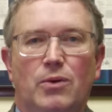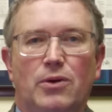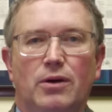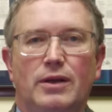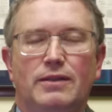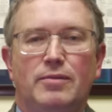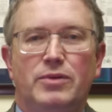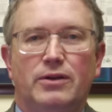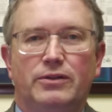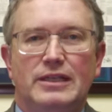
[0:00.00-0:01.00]
a war in the
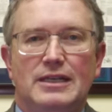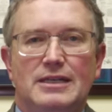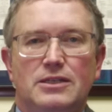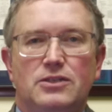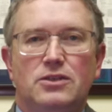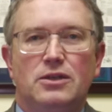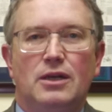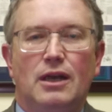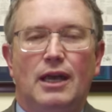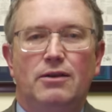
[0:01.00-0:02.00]
Middle East
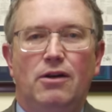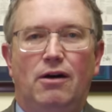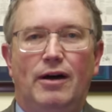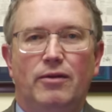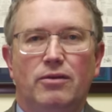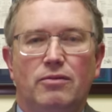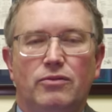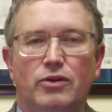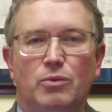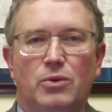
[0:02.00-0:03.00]
and not
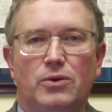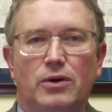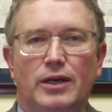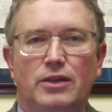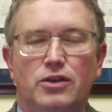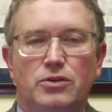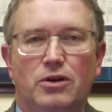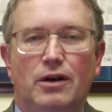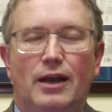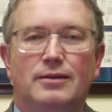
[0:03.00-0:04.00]
the war in
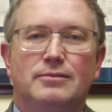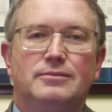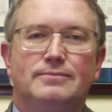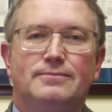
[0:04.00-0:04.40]
Ukraine.